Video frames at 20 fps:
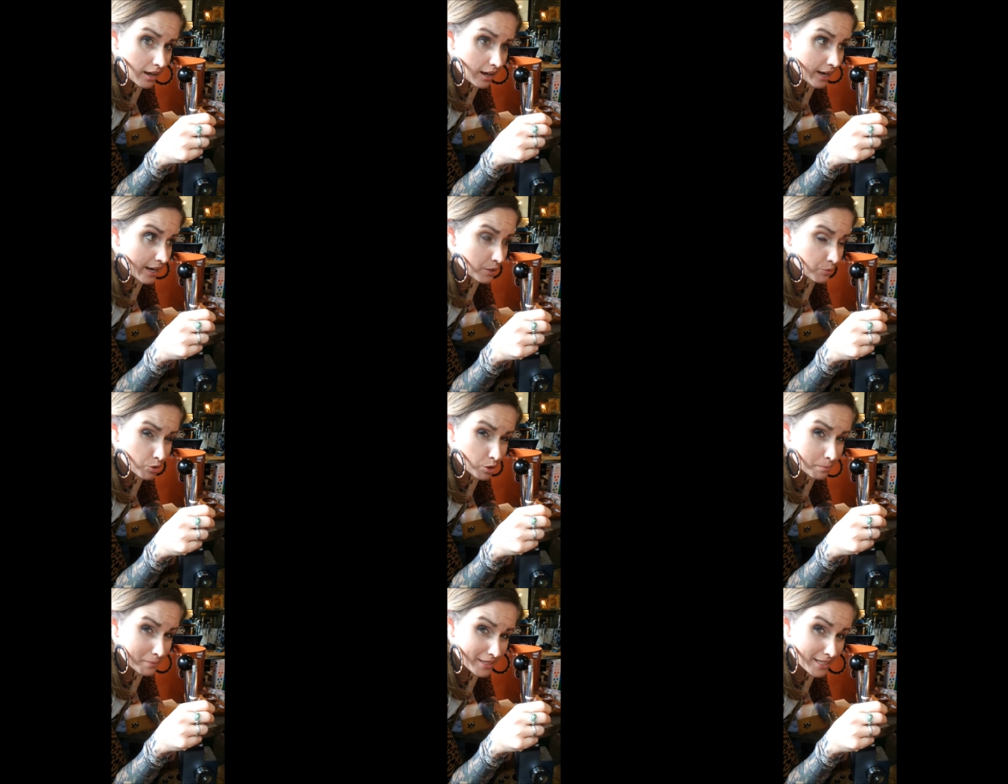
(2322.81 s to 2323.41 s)
I
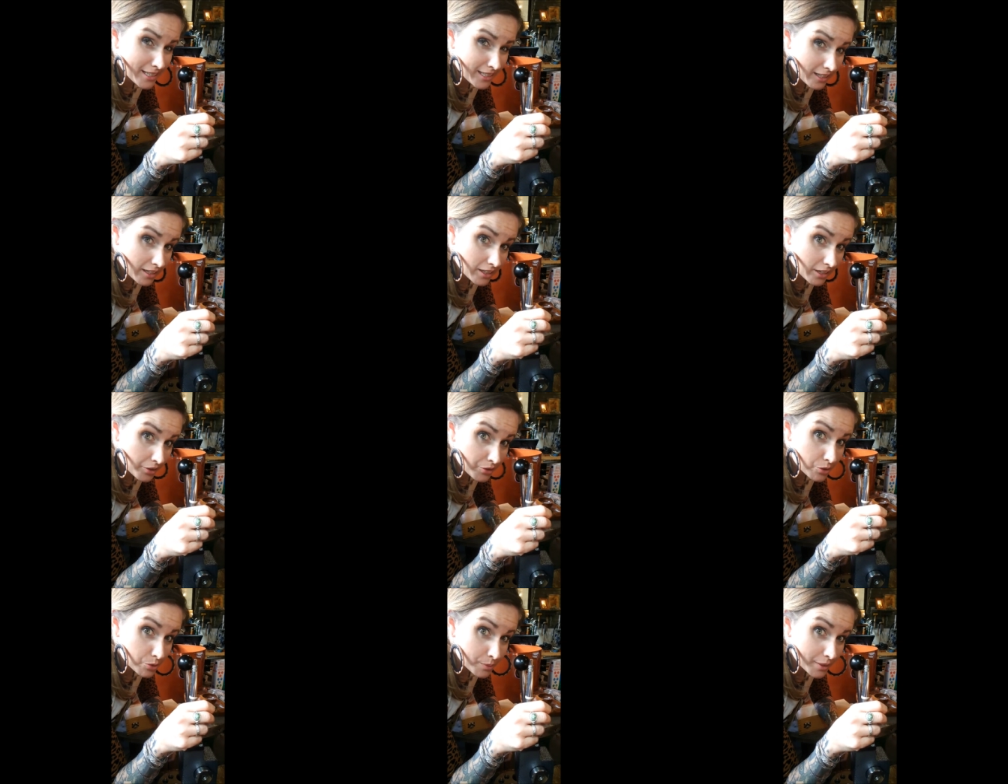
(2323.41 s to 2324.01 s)
will be getting
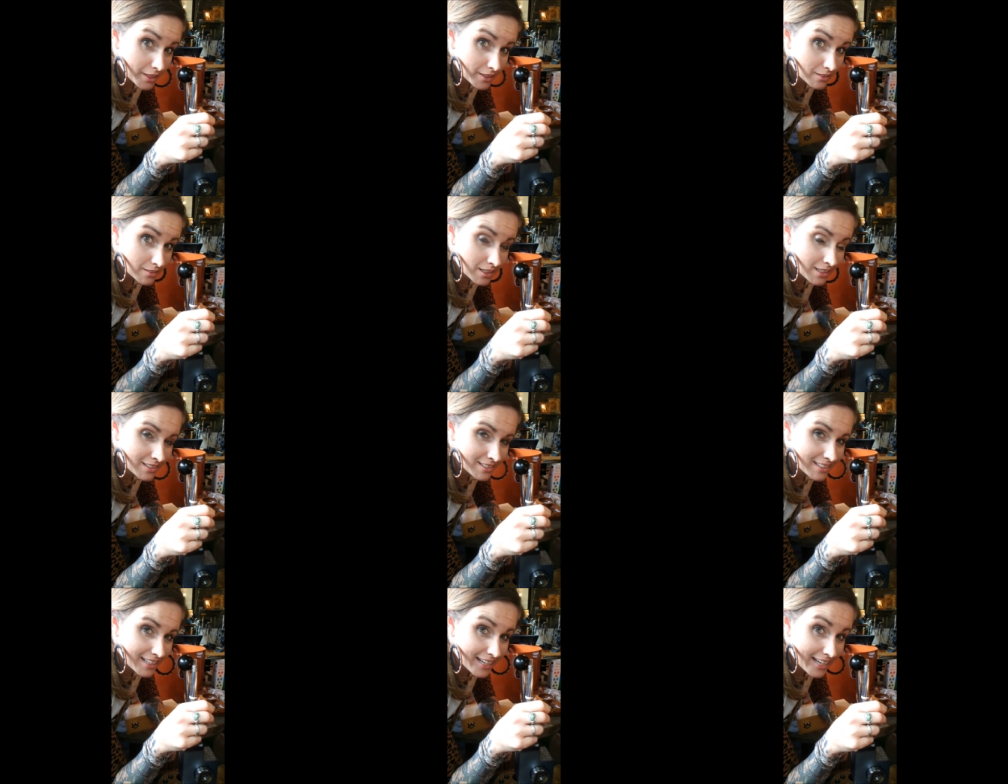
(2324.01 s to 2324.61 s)
another one
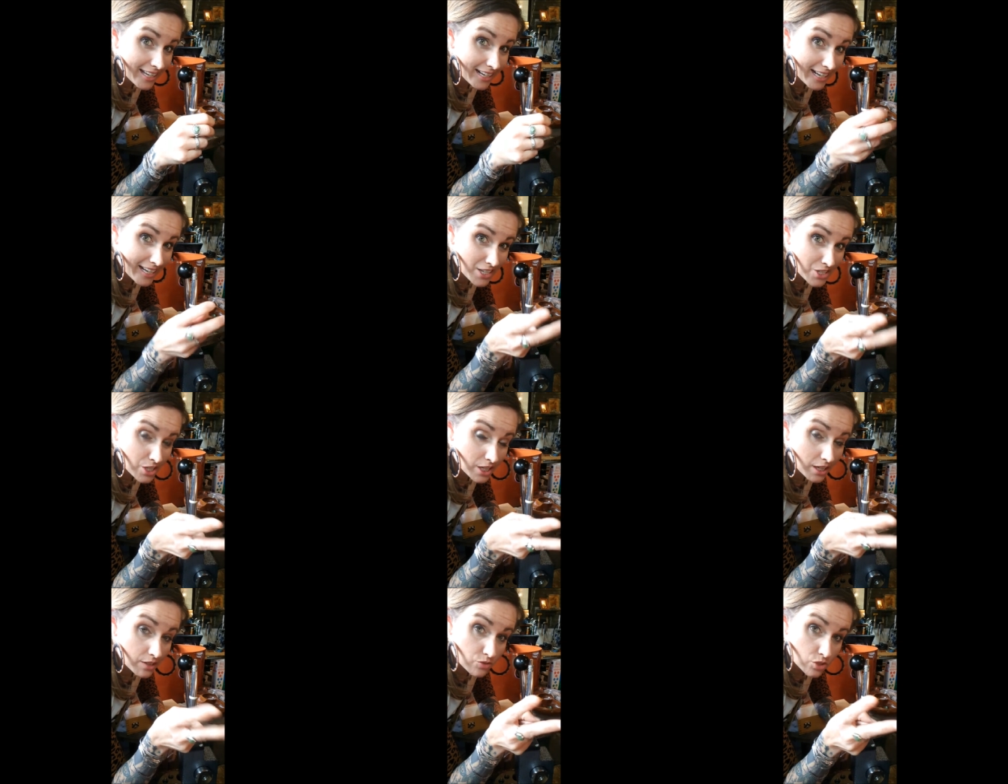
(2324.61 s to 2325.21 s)
and I
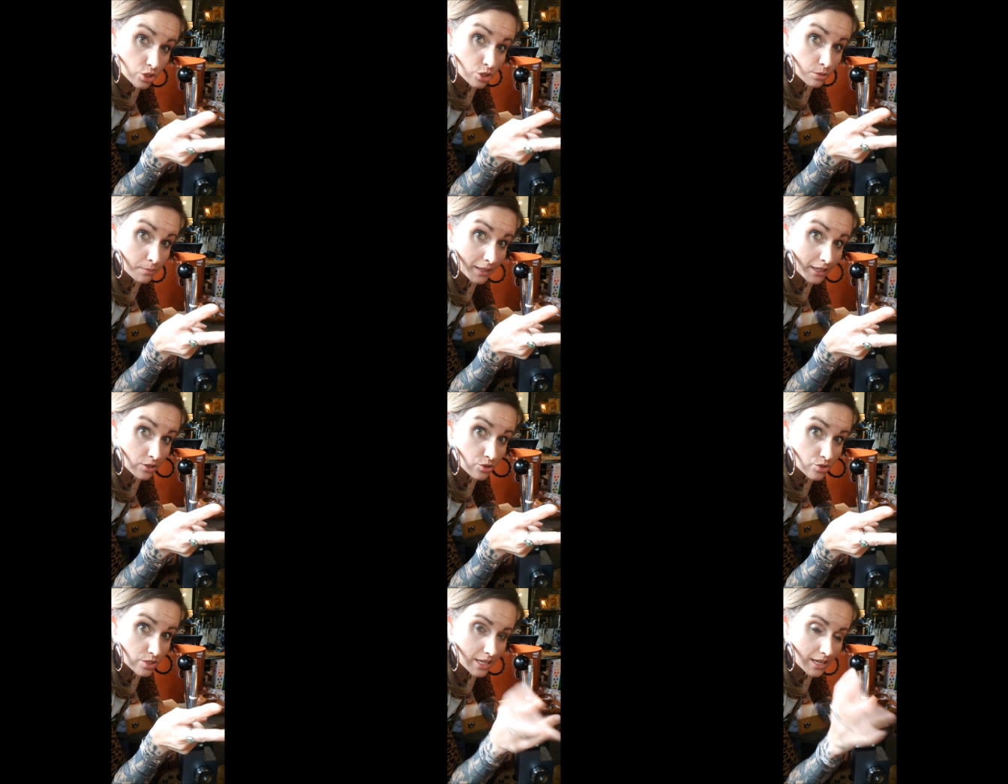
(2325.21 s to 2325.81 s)
actually have two
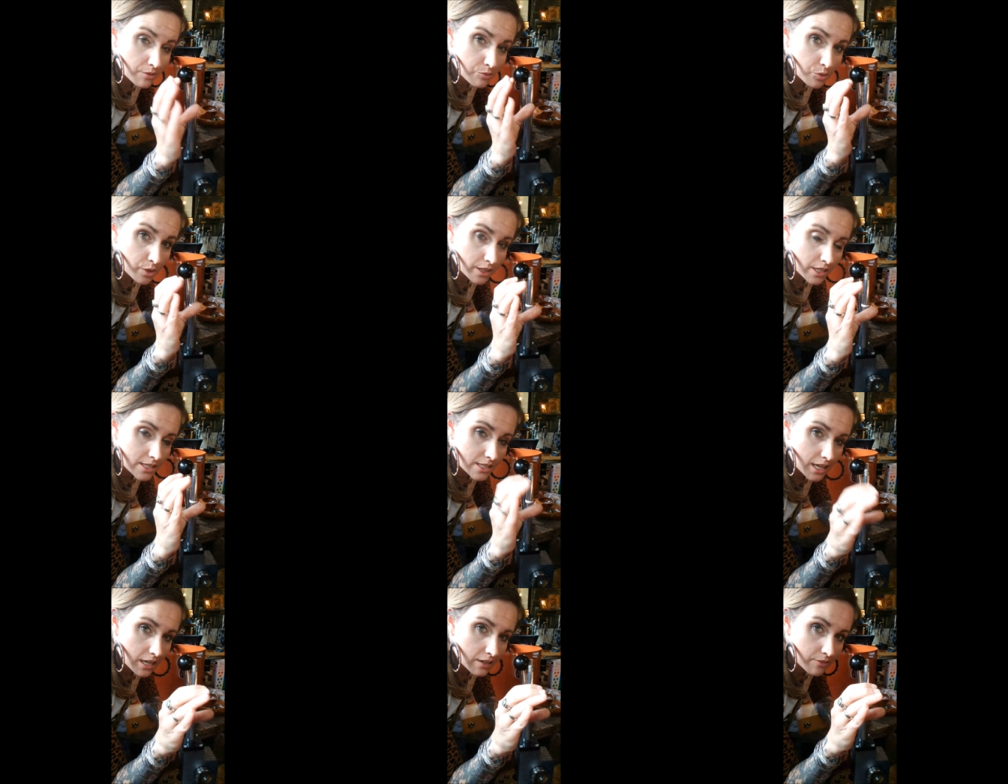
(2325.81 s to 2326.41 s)
mandrels. I have one
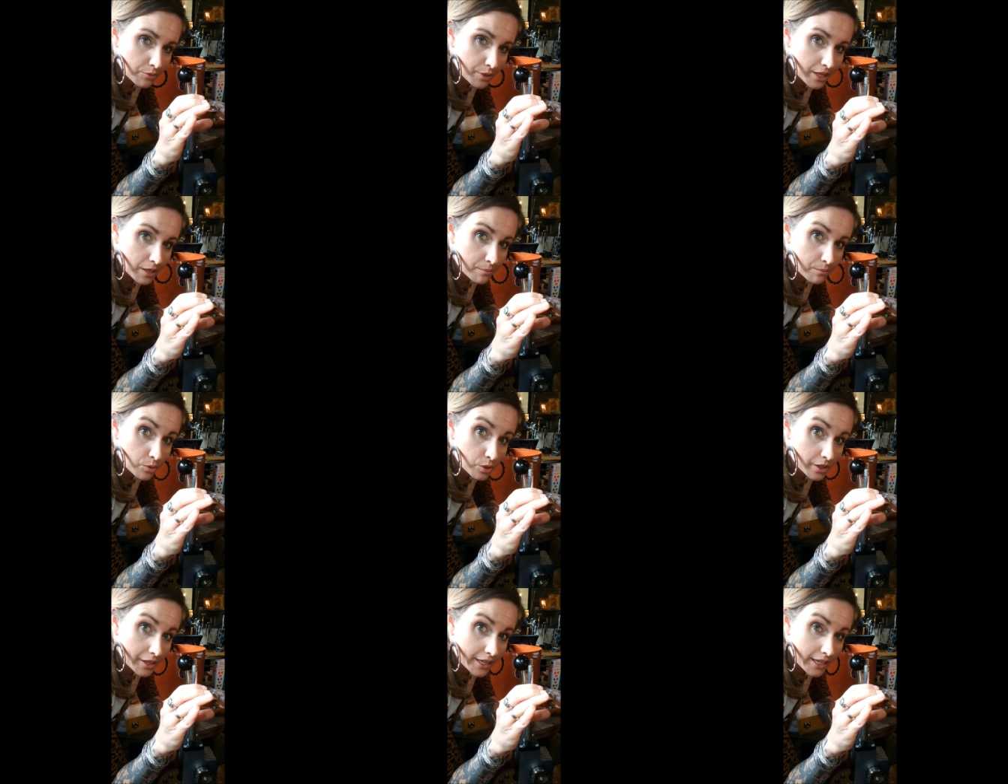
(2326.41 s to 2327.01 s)
that's kind of like a
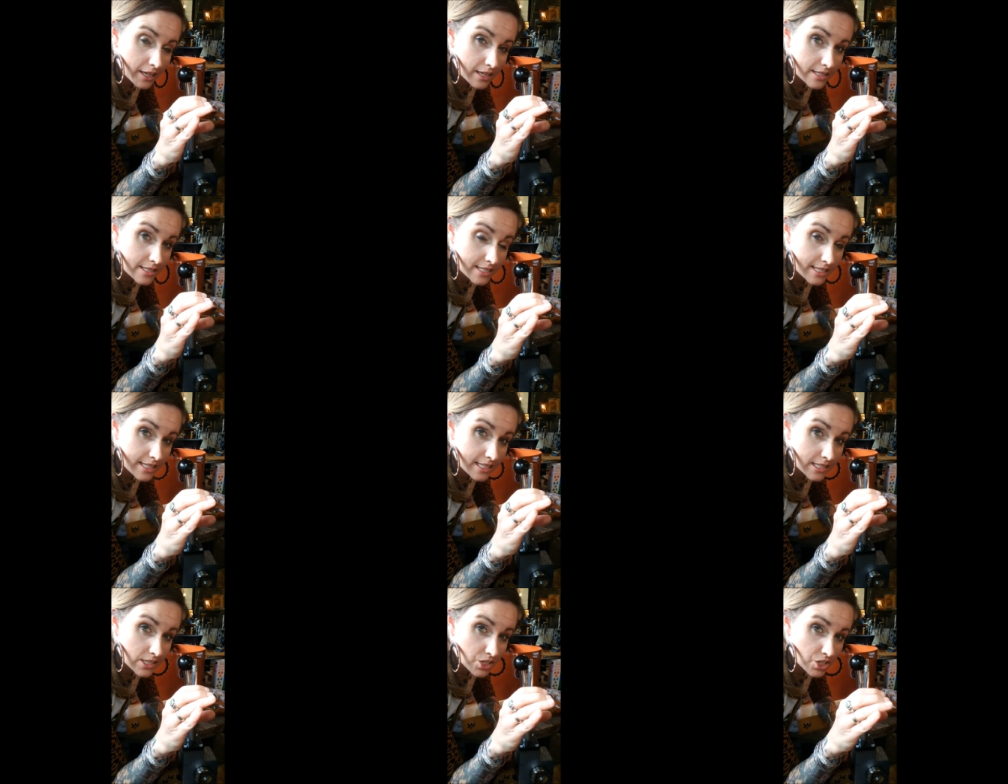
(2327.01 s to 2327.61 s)
more like a
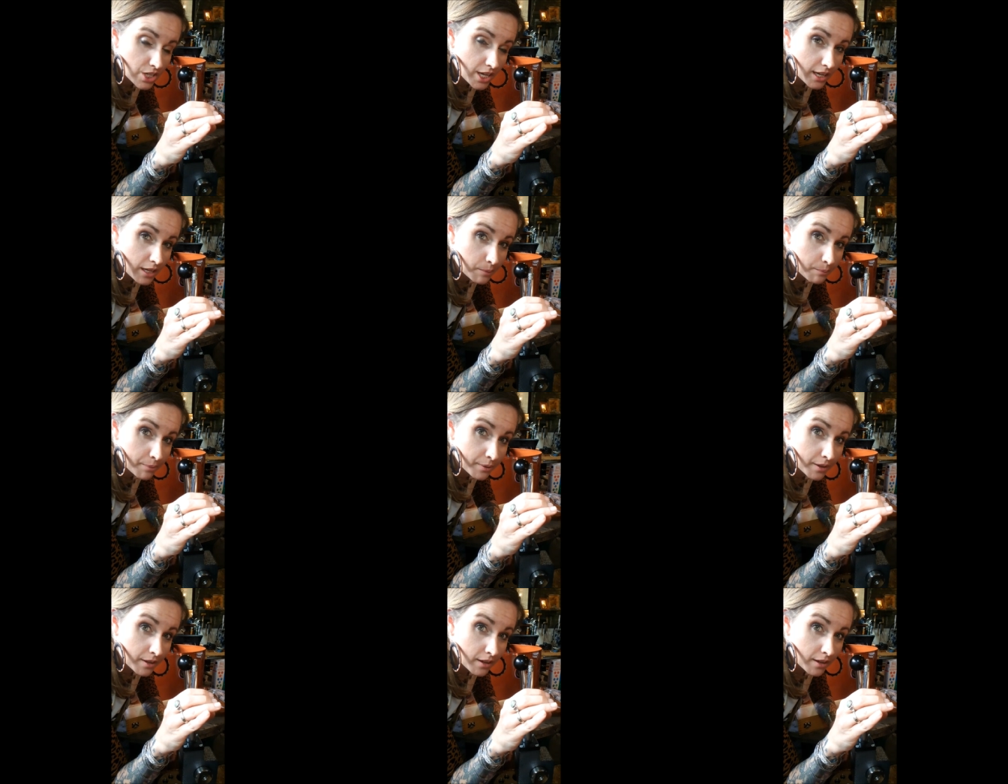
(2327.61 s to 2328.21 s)
D shape